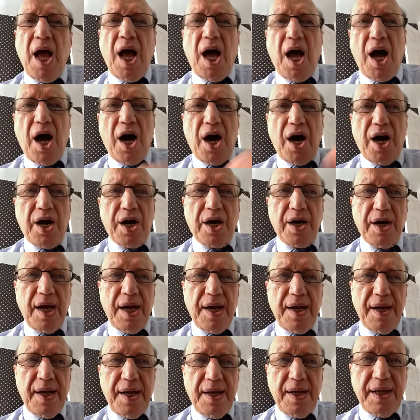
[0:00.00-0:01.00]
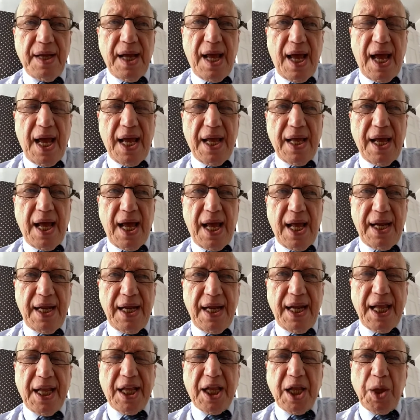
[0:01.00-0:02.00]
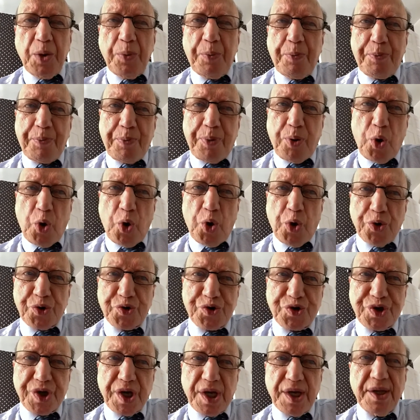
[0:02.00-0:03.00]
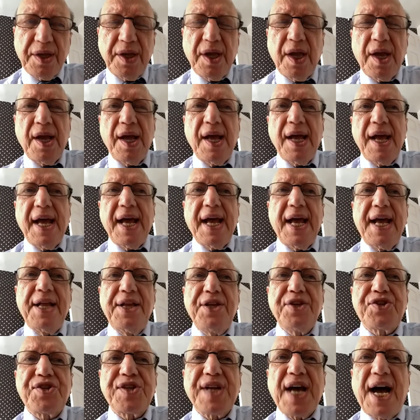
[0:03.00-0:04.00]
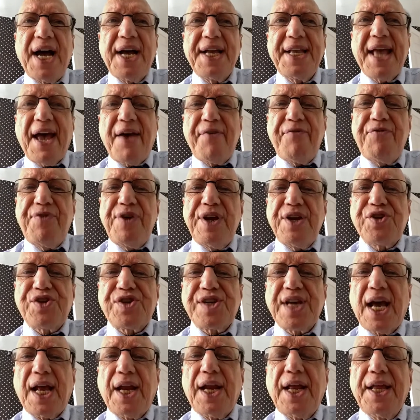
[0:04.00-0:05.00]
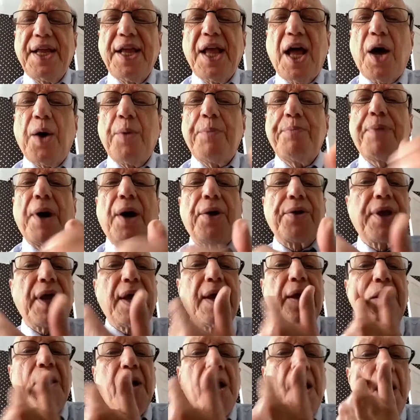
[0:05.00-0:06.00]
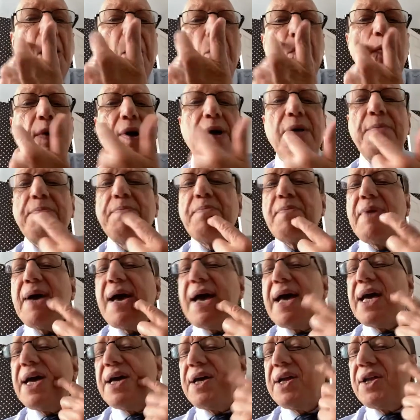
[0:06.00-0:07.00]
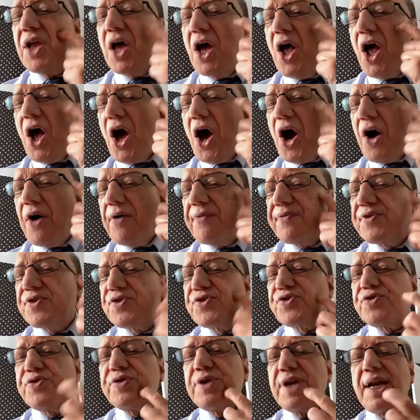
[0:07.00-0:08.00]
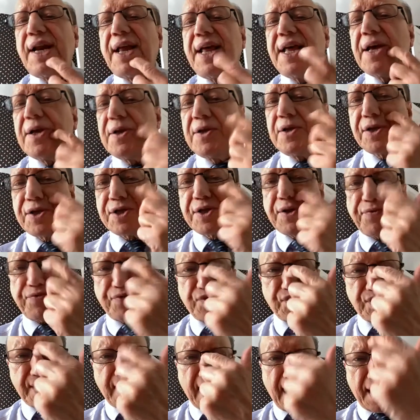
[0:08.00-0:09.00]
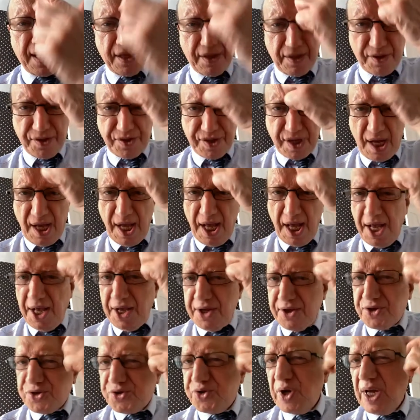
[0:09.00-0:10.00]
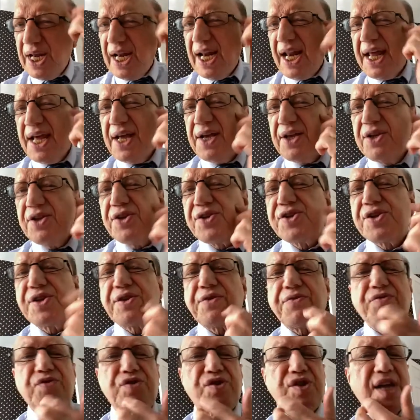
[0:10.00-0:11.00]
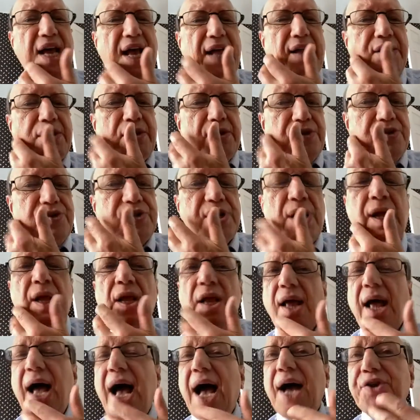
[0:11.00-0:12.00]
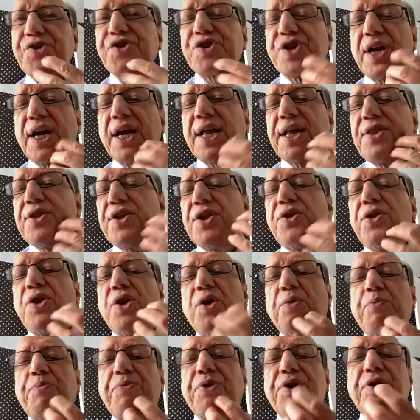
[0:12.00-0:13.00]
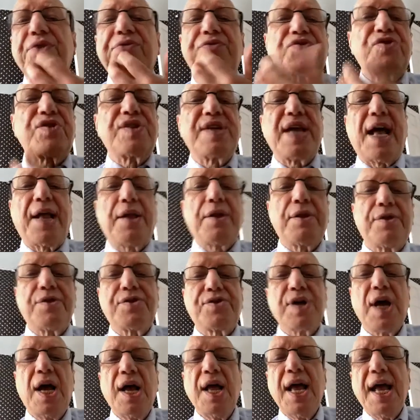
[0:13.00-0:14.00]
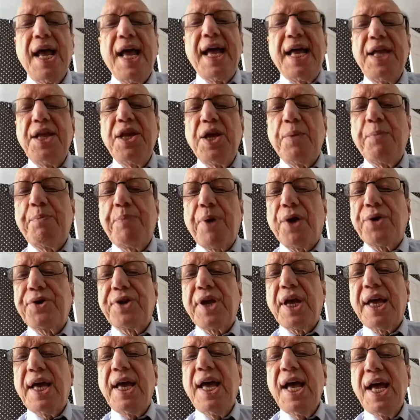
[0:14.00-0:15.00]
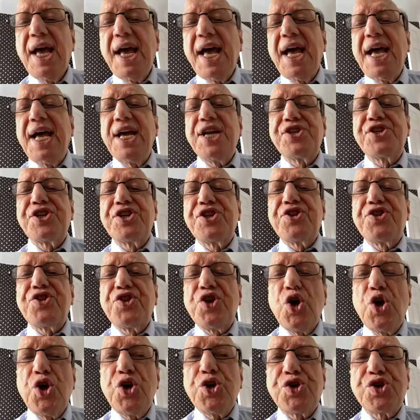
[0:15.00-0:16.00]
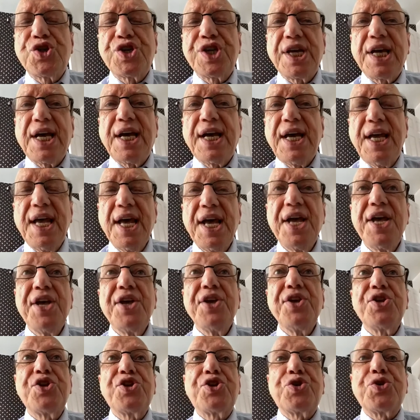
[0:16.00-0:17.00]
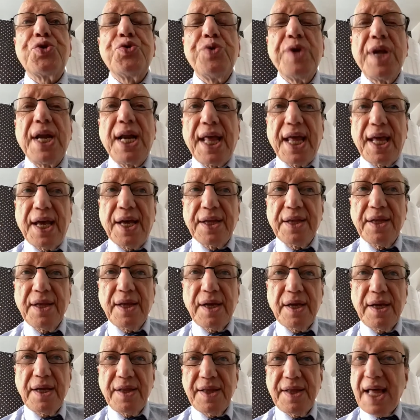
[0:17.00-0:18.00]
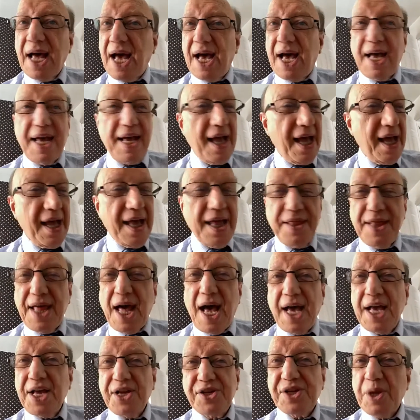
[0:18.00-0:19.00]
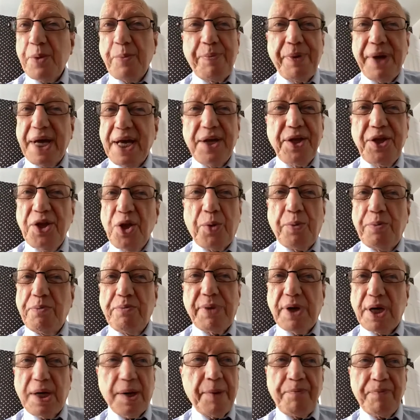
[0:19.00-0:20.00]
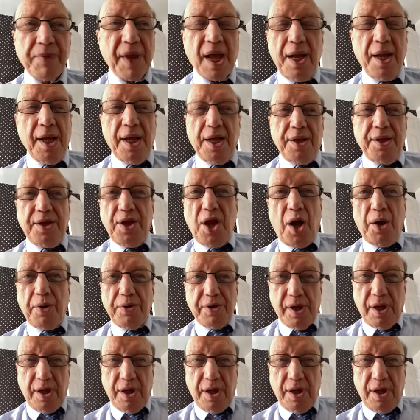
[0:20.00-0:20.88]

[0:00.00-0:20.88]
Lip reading: are a little portion inside every cell in our body. We're made of trillions of cells. Trillions of cells. Actually, the number of cells in your body is 30 trillion. That is a big number. Not